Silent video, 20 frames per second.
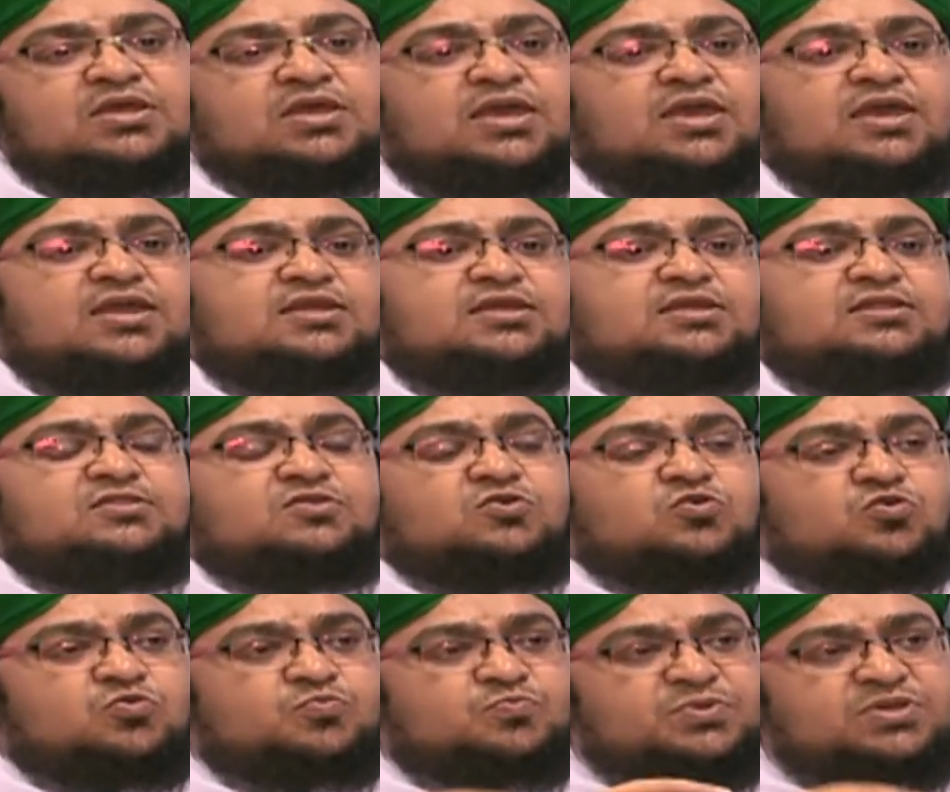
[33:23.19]
And in the
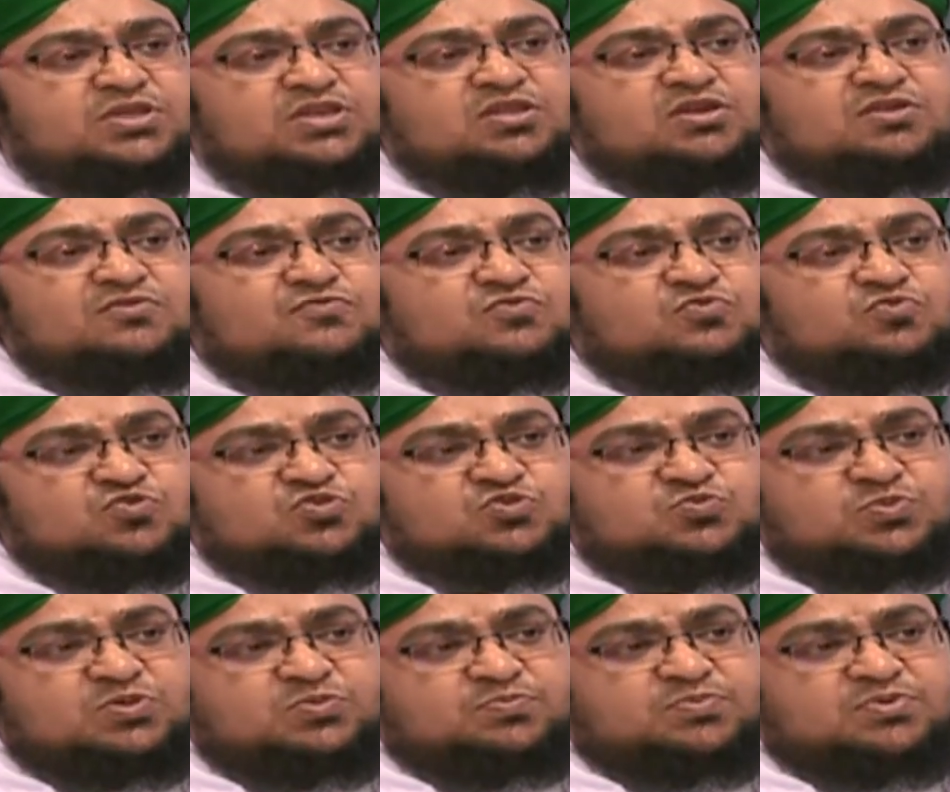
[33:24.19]
opinion of those
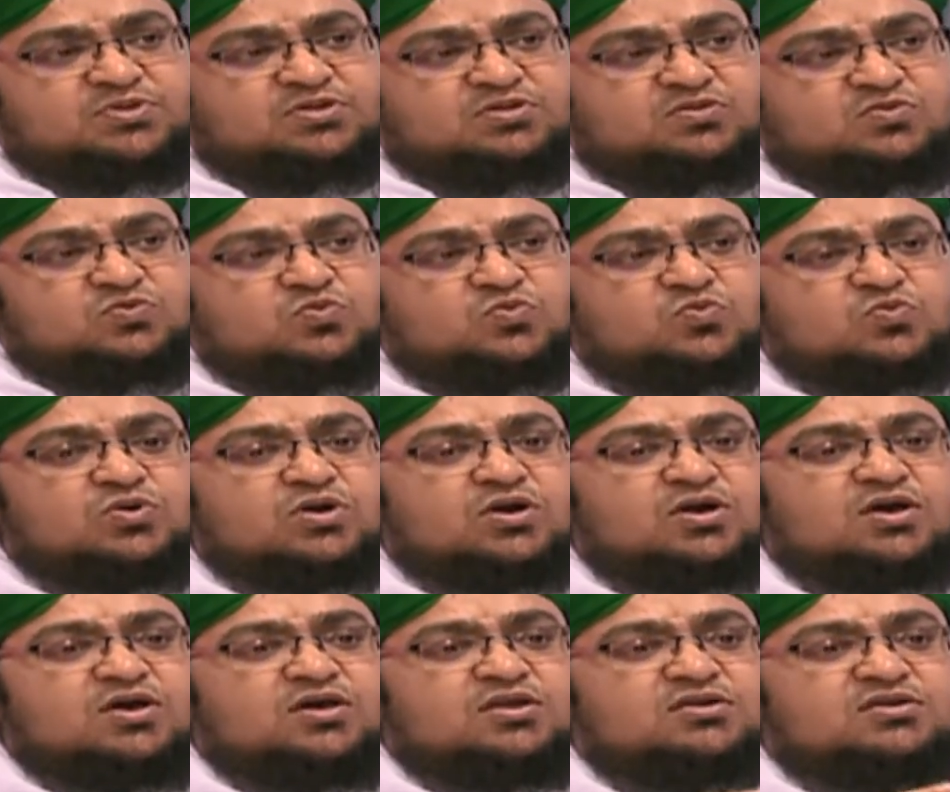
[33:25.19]
people who
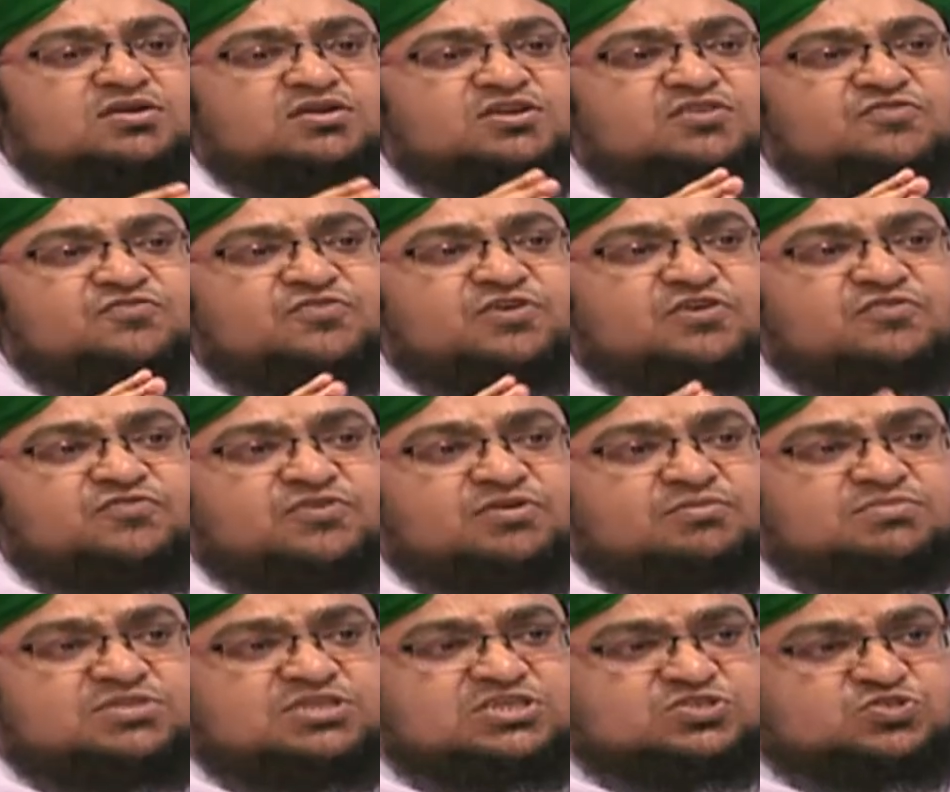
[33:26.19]
are different
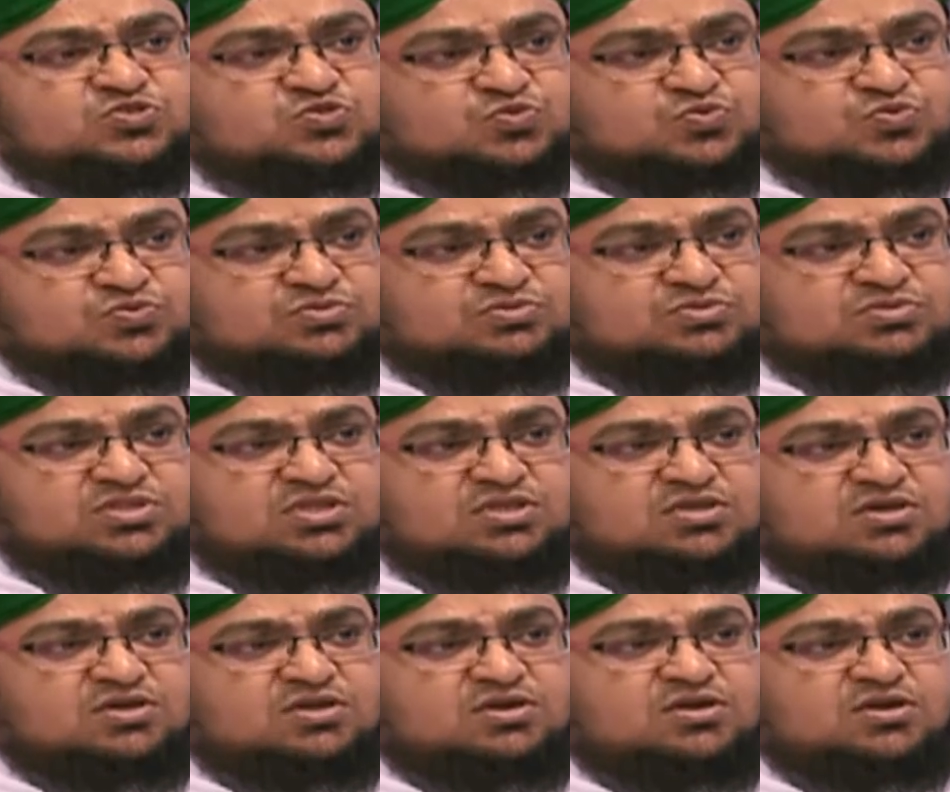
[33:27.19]
from these two, they
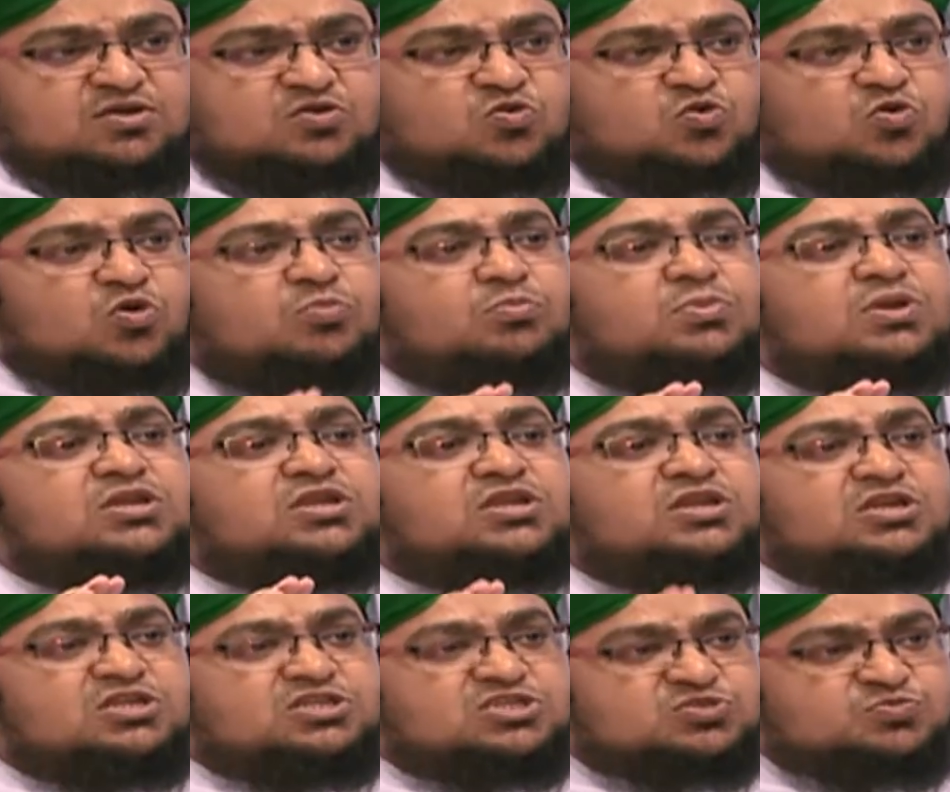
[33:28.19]
are not commonly
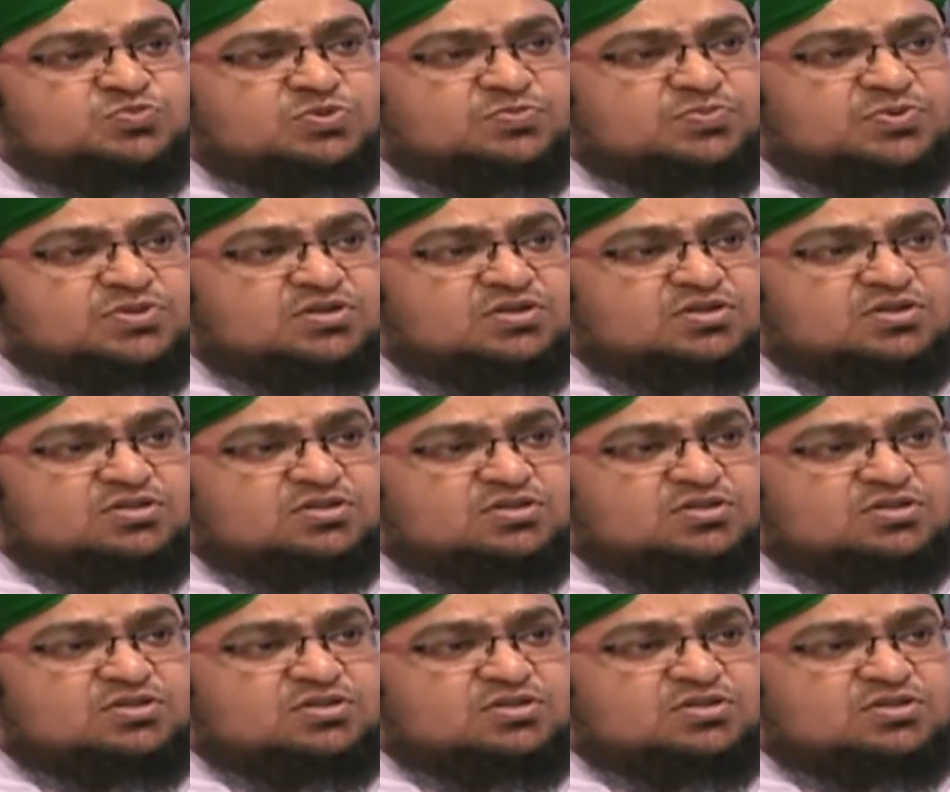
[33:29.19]
religious people,